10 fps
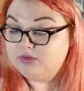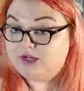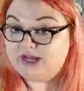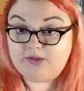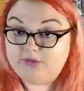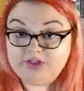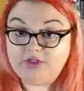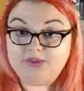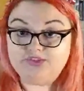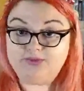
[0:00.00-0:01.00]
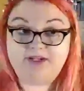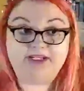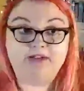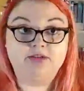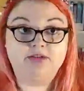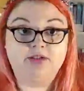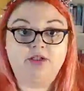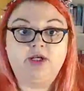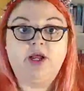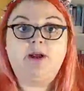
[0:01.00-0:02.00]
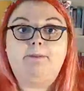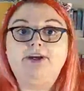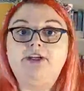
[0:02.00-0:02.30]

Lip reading: I don't want you to waste your money. But